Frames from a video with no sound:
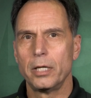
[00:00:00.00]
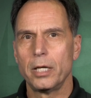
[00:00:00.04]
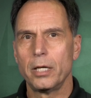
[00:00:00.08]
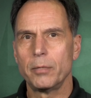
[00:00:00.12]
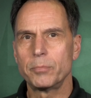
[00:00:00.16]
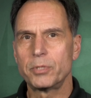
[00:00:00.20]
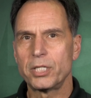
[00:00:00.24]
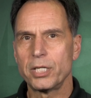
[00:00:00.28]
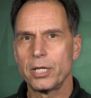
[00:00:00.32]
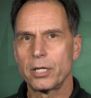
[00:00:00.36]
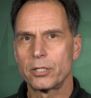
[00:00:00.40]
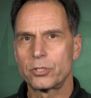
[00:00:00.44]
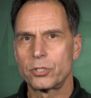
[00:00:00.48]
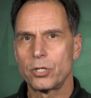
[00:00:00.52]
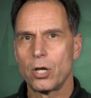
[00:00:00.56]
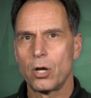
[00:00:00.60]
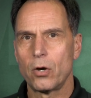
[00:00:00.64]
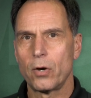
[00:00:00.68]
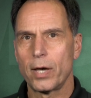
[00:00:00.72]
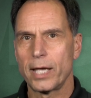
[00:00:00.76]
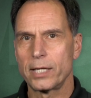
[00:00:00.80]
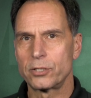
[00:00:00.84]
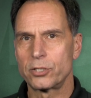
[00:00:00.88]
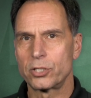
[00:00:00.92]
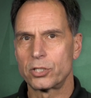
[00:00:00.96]

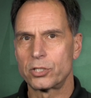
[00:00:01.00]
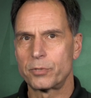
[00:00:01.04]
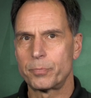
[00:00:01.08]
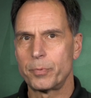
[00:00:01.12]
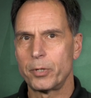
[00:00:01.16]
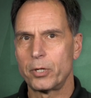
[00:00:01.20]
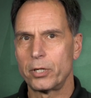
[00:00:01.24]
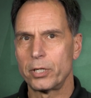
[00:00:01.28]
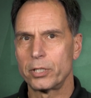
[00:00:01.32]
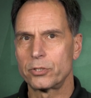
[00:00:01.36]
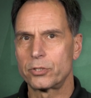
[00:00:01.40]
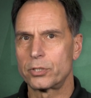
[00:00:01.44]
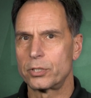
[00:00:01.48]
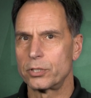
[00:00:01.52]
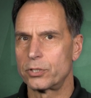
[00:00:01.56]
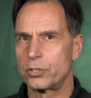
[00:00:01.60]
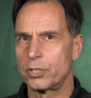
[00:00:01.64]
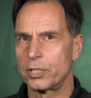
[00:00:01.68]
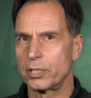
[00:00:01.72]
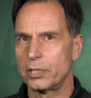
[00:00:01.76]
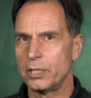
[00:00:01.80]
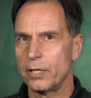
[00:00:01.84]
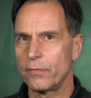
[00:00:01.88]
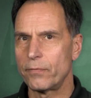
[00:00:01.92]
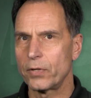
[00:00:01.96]
MCSO has experienced a
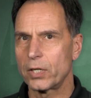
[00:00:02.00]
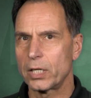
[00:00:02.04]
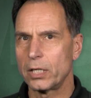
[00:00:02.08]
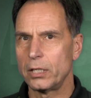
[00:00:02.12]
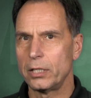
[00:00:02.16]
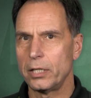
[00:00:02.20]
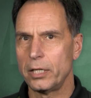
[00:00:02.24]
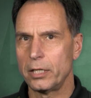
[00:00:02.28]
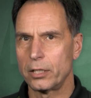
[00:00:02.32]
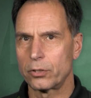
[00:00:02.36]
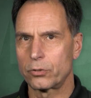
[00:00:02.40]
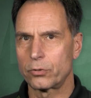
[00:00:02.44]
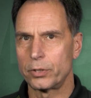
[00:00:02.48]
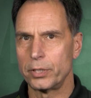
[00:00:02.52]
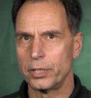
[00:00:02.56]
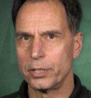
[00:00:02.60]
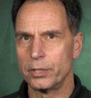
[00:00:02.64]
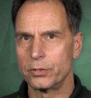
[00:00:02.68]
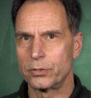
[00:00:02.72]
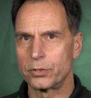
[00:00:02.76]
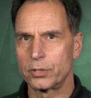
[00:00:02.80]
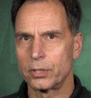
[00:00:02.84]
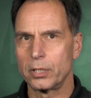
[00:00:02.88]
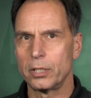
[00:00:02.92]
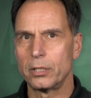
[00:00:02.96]
significant increase